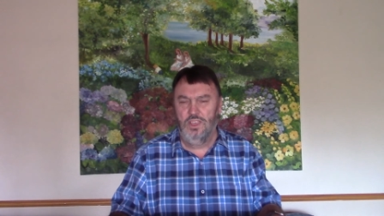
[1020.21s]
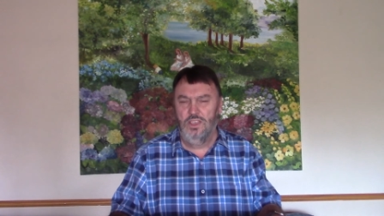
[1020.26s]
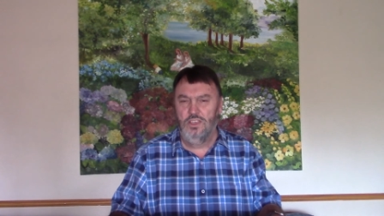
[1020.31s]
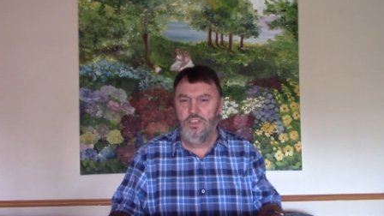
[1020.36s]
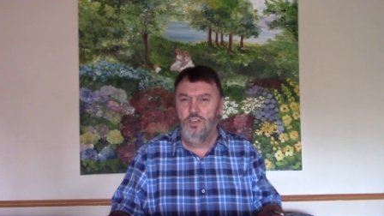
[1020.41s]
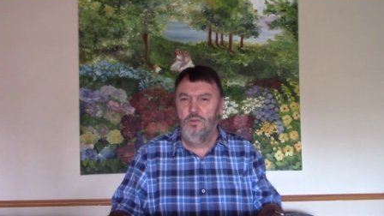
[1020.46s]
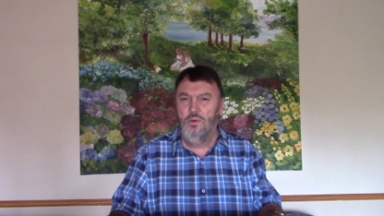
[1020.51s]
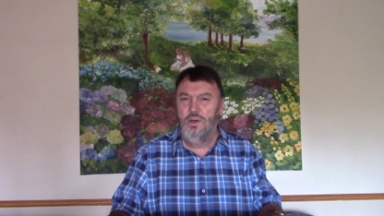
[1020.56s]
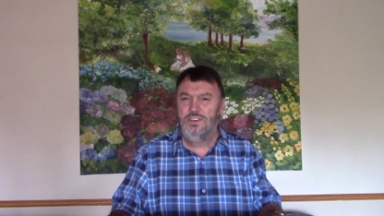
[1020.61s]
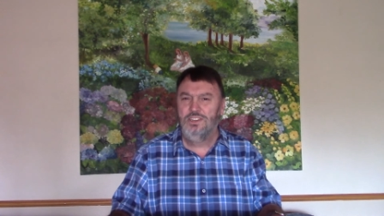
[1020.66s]

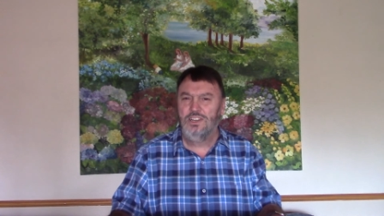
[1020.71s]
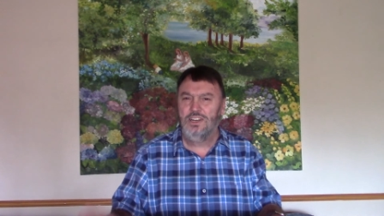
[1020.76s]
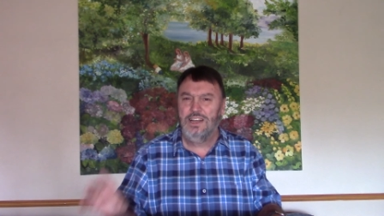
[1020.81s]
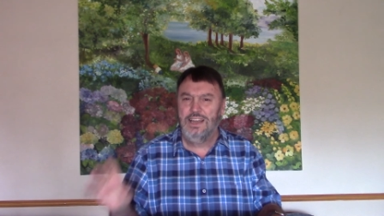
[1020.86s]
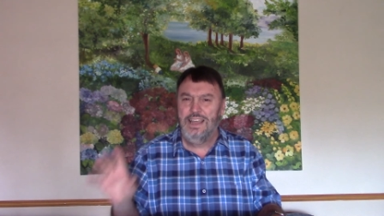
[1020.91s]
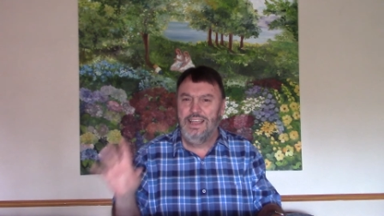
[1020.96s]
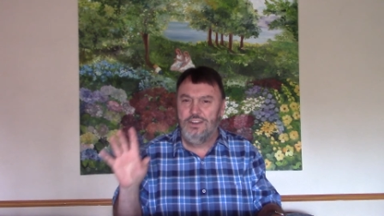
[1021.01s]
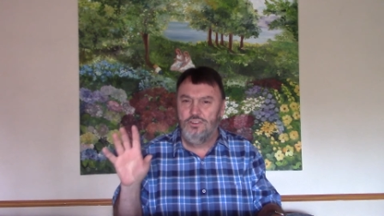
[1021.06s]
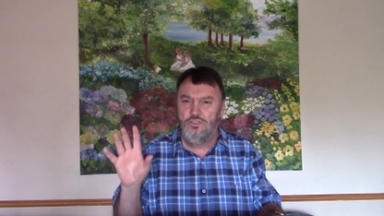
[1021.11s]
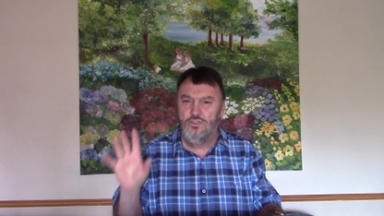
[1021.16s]
You are
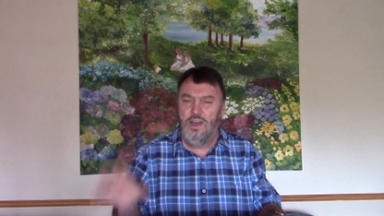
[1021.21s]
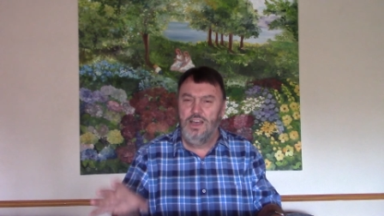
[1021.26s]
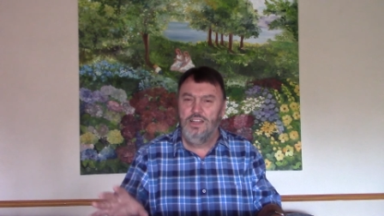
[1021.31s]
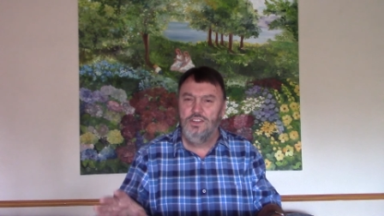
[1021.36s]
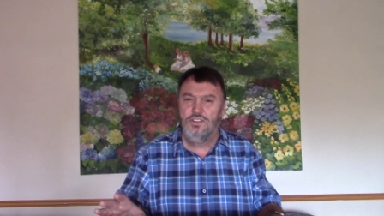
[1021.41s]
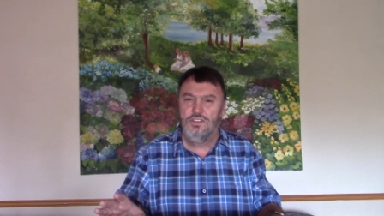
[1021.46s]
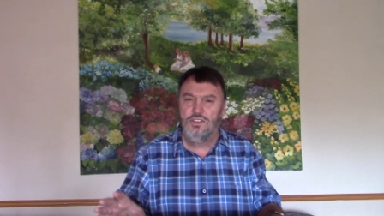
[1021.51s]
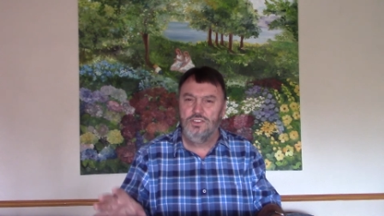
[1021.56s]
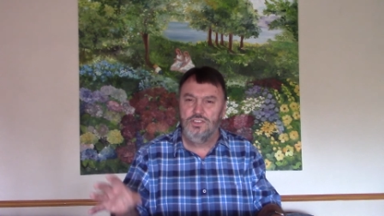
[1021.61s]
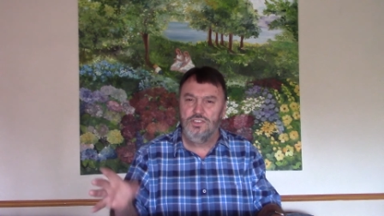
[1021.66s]
declared
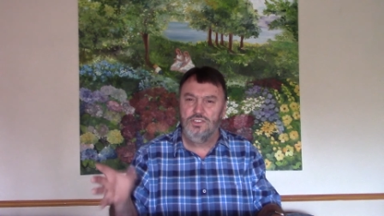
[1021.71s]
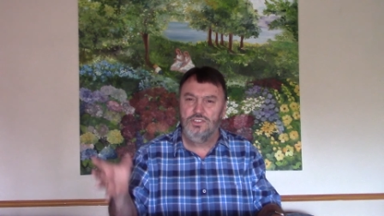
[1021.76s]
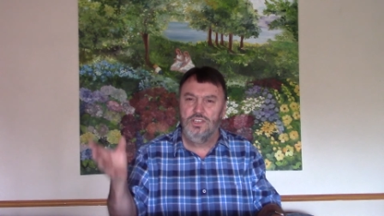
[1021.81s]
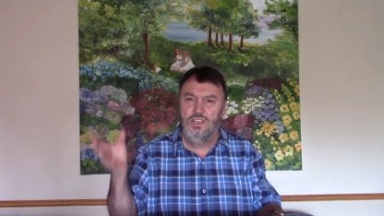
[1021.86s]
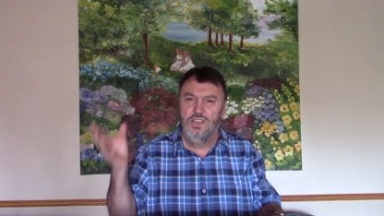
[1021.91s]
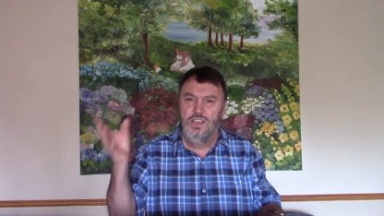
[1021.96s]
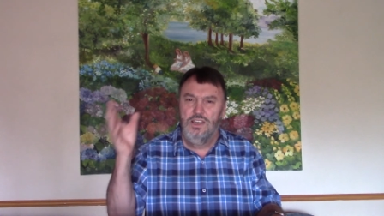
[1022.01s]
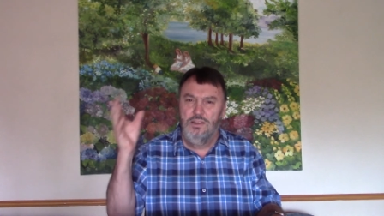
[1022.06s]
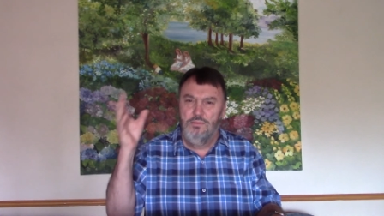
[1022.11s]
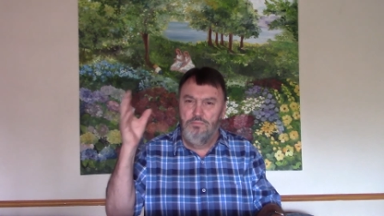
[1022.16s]
righteous
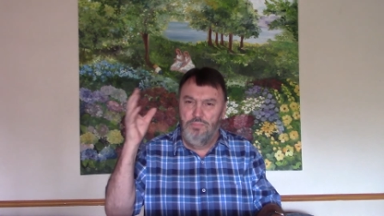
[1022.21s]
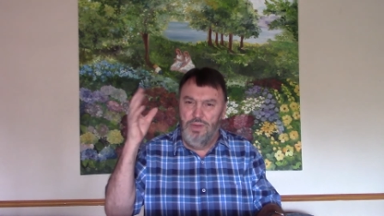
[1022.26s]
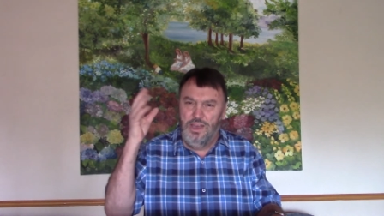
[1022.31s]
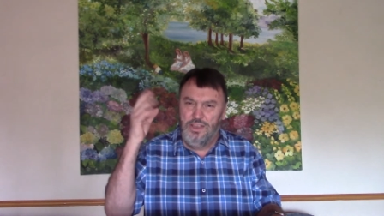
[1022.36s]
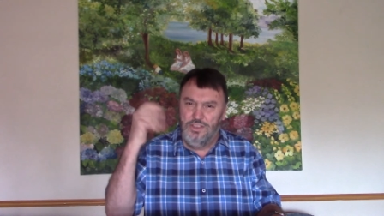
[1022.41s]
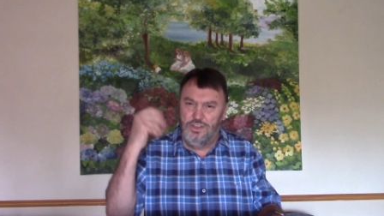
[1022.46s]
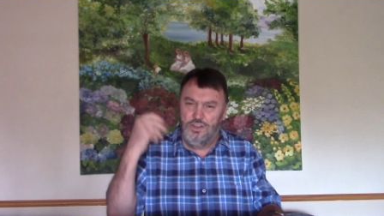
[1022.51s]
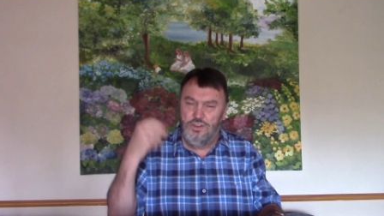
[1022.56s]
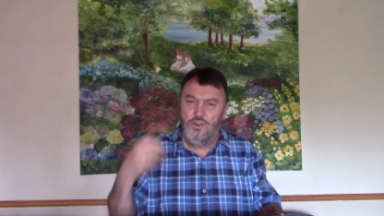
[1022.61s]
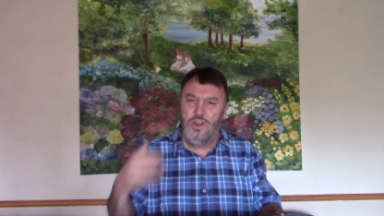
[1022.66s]
by
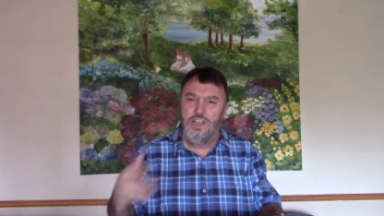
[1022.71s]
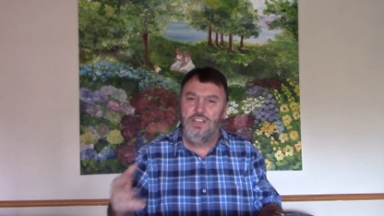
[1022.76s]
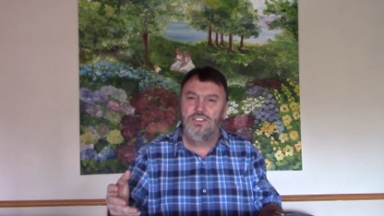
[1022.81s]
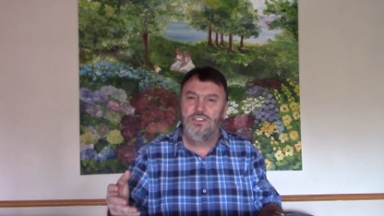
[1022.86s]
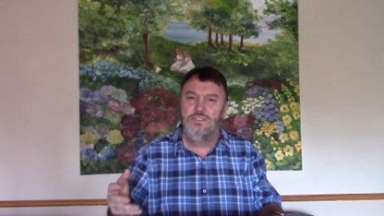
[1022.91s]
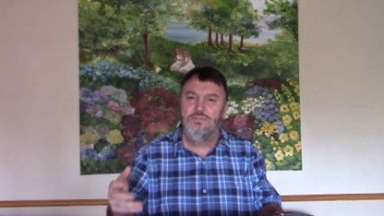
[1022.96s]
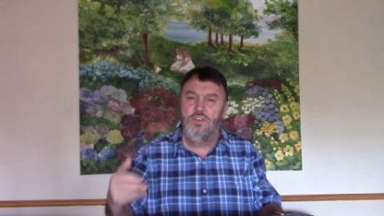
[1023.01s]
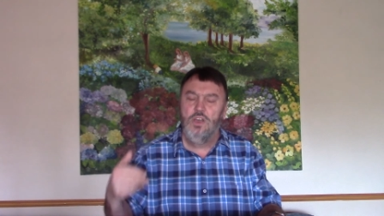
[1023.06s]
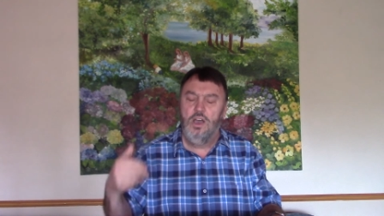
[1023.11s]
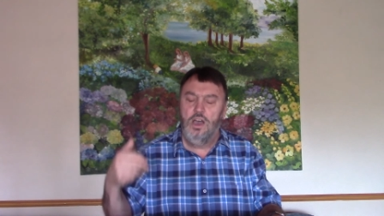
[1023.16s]
the grace
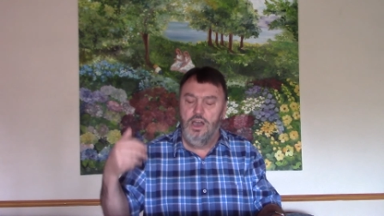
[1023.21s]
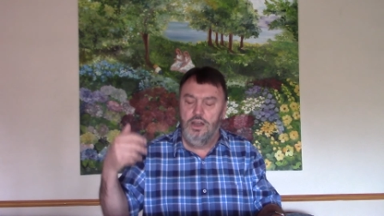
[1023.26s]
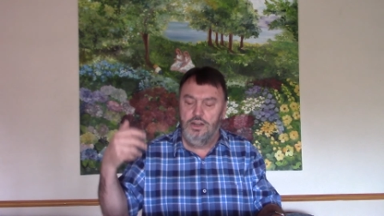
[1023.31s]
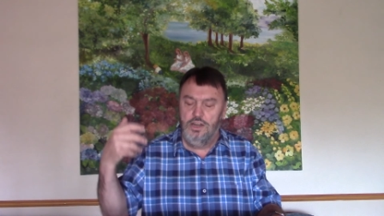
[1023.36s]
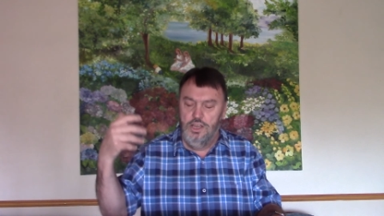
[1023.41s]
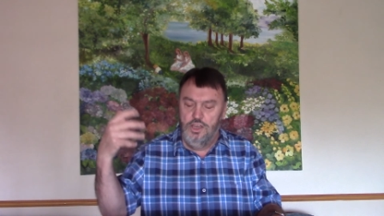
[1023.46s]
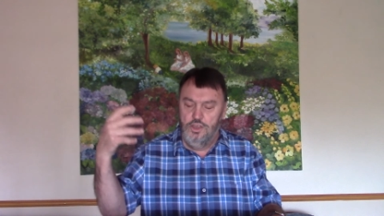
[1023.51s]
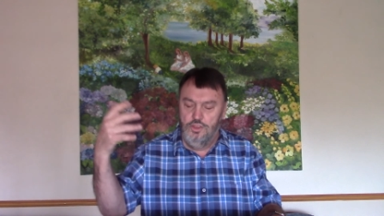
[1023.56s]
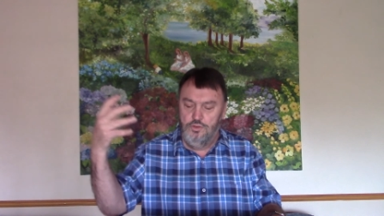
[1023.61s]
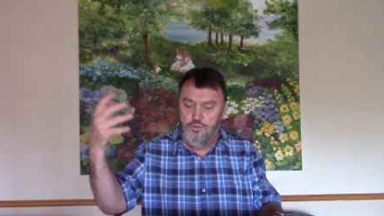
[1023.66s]
of God
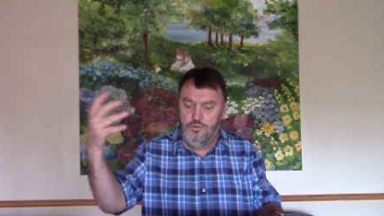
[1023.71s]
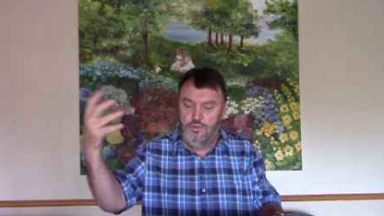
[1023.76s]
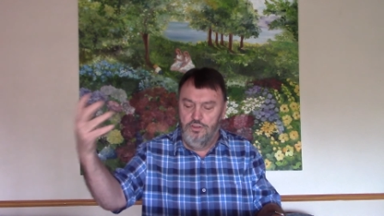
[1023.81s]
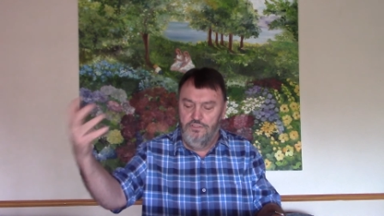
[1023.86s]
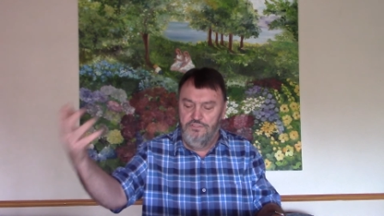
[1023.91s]
through your